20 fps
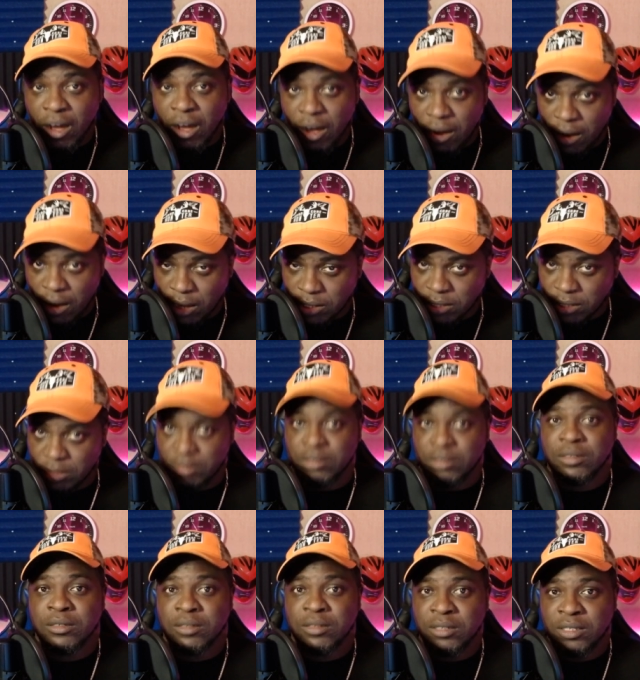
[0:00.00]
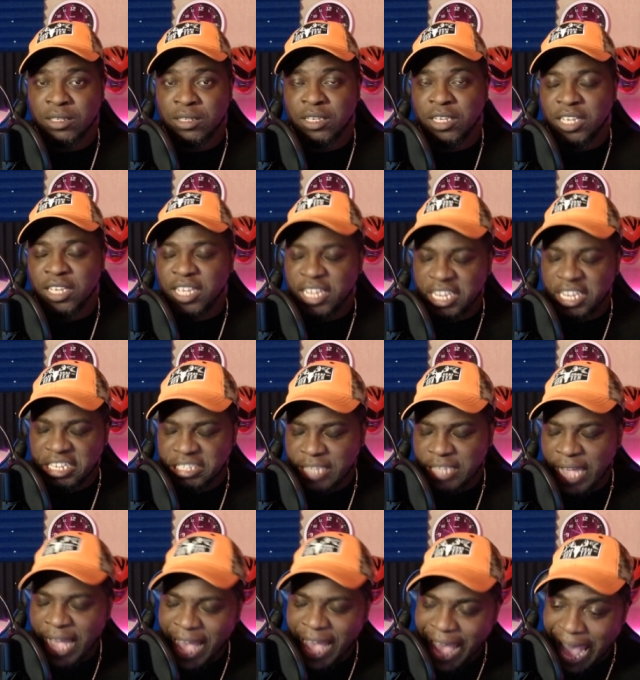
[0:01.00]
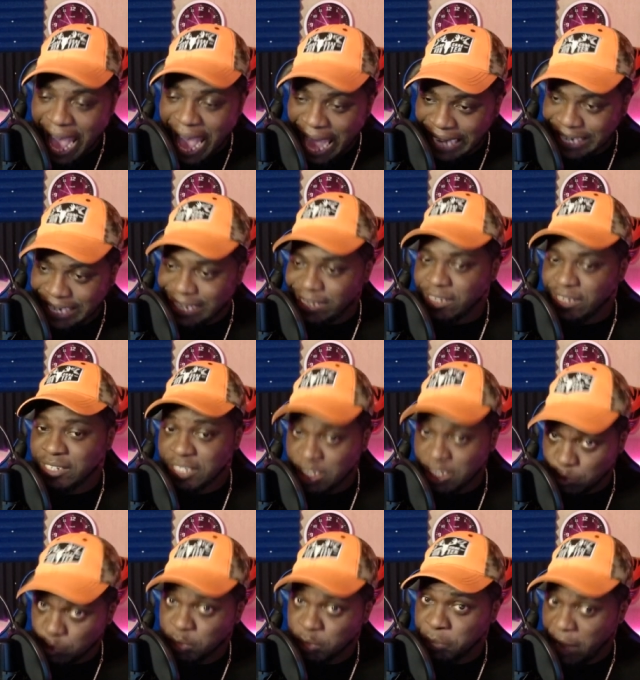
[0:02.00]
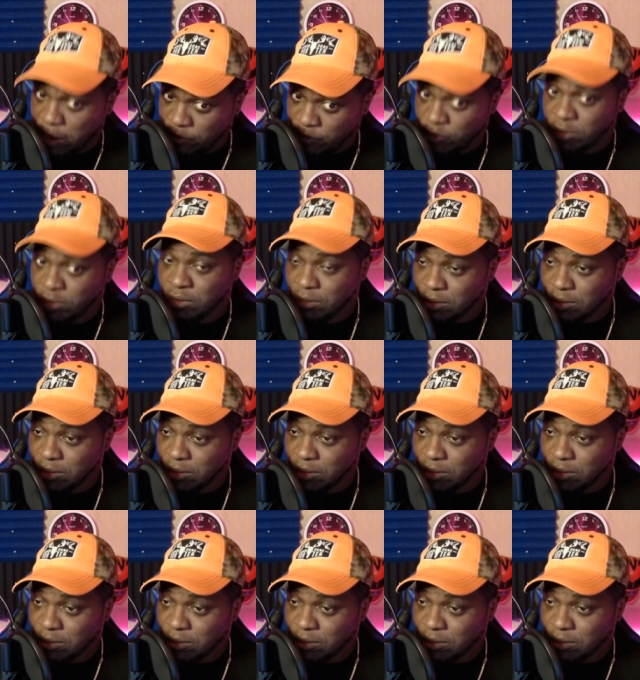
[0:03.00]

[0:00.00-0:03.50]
Arsonal is highly disrespectful.